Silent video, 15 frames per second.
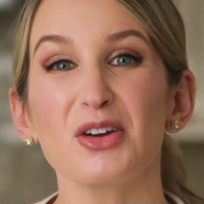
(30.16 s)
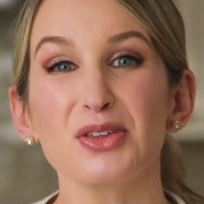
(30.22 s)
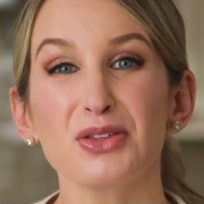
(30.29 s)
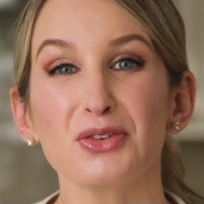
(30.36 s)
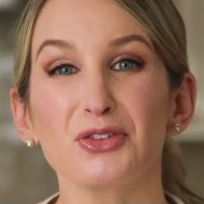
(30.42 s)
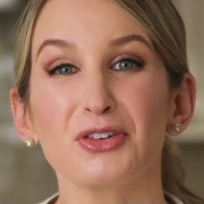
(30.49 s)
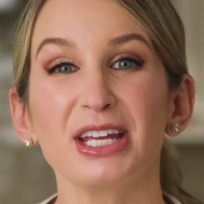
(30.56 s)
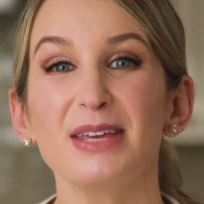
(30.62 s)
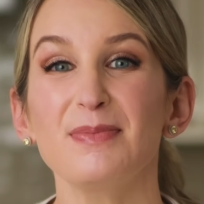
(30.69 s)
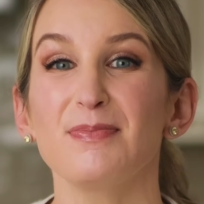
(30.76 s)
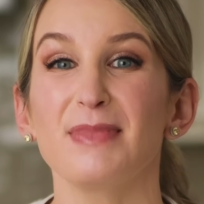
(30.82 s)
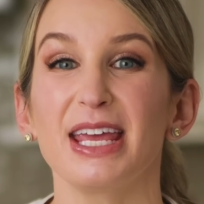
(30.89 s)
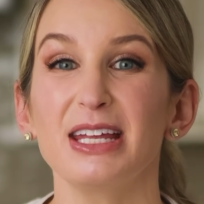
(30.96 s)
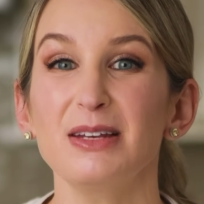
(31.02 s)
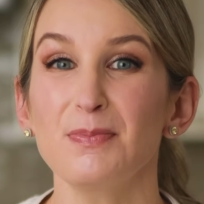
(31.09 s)
are three
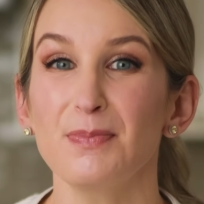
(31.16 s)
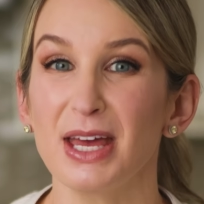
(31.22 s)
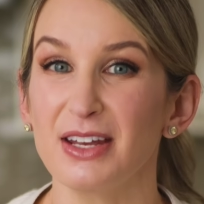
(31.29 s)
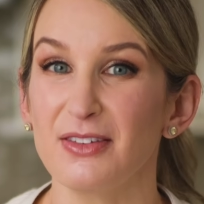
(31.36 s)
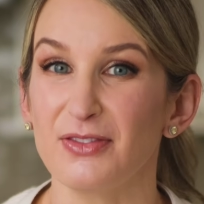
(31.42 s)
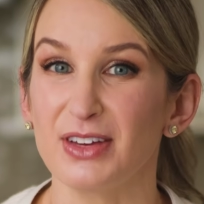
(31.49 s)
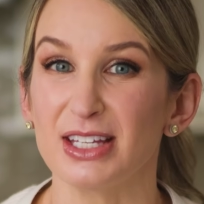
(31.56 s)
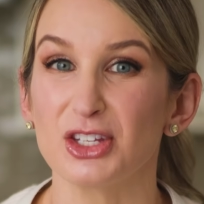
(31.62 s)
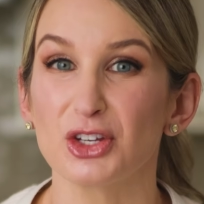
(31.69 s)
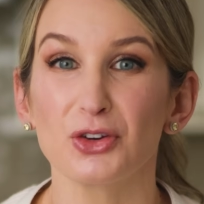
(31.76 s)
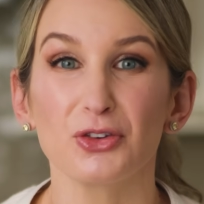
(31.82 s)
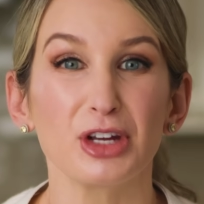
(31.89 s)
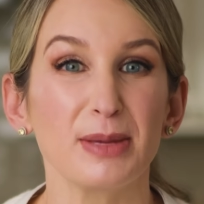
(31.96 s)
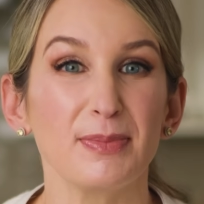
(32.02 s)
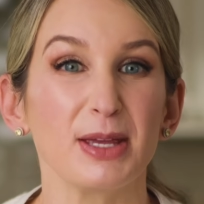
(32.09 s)
main benefits
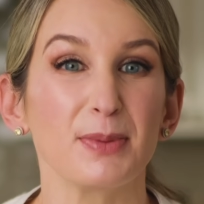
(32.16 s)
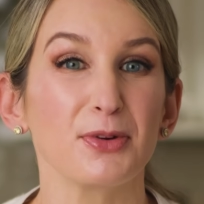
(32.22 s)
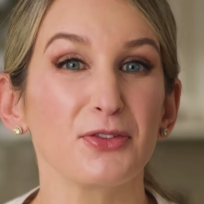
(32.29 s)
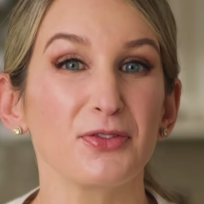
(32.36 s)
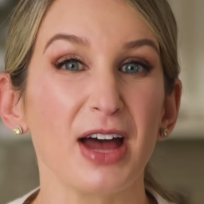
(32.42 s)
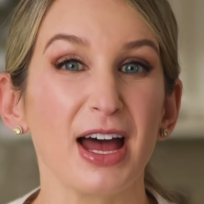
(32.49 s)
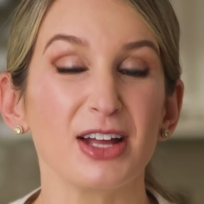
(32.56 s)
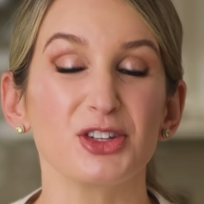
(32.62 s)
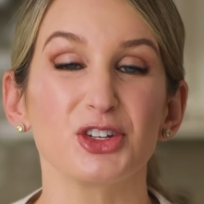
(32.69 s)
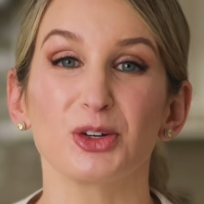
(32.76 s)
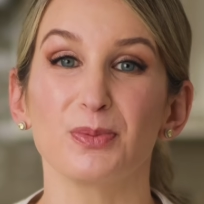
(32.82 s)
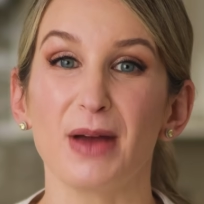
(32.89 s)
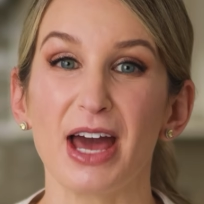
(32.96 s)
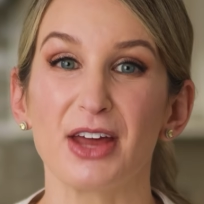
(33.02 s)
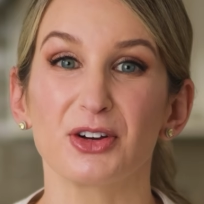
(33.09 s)
creaming provides
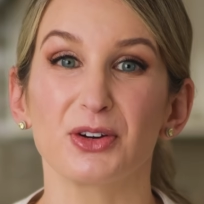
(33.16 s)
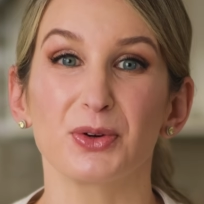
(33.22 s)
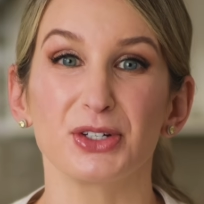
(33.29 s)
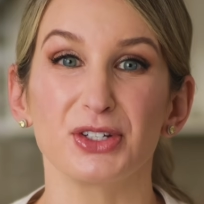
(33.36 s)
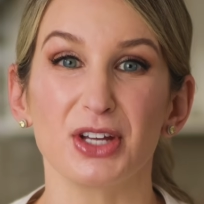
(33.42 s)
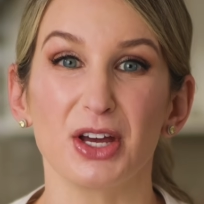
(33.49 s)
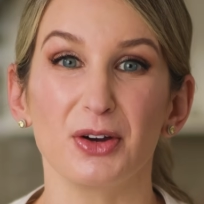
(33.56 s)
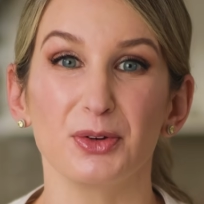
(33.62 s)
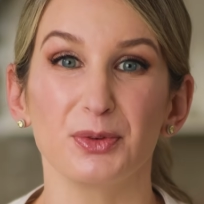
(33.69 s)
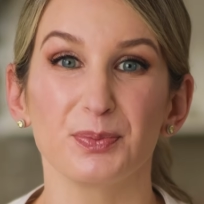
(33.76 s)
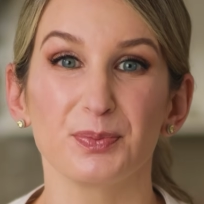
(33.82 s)
your batter or dough.